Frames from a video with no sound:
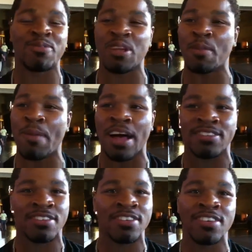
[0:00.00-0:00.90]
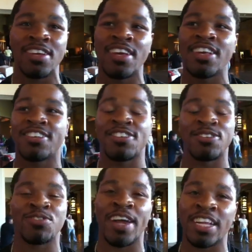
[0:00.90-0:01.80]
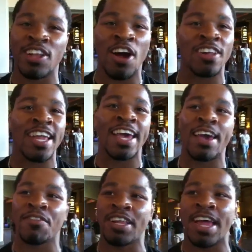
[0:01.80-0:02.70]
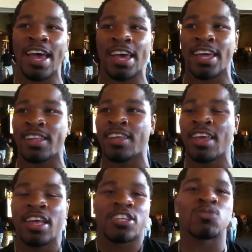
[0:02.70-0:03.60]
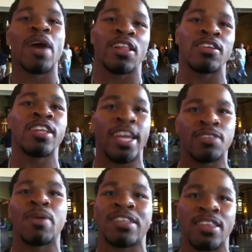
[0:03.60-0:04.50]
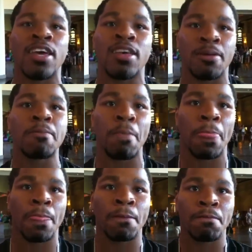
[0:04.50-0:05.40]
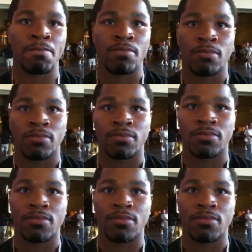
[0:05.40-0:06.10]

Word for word: I'm still a boxer, still training all day, every day, and just waiting on the next best thing. Are you trying out for the NBA?